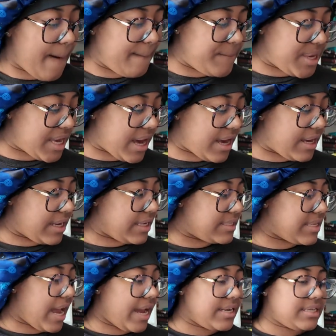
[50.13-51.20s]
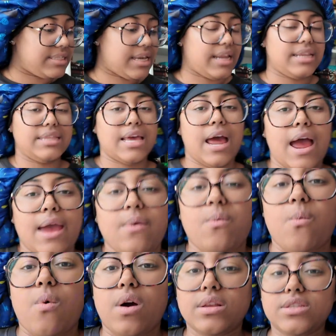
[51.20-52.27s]
because I decided that I
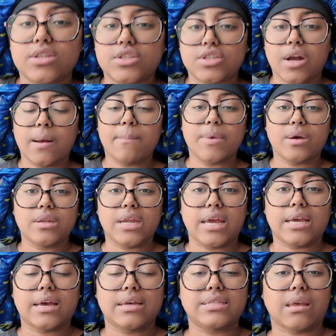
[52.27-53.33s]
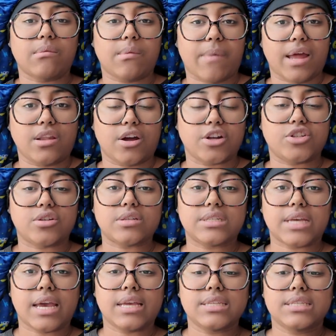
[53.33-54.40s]
want to start building some of my larger
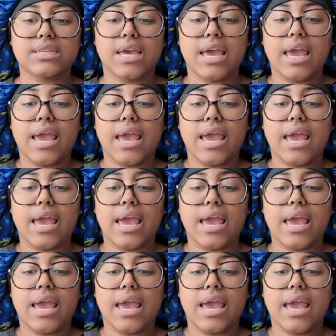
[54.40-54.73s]
sets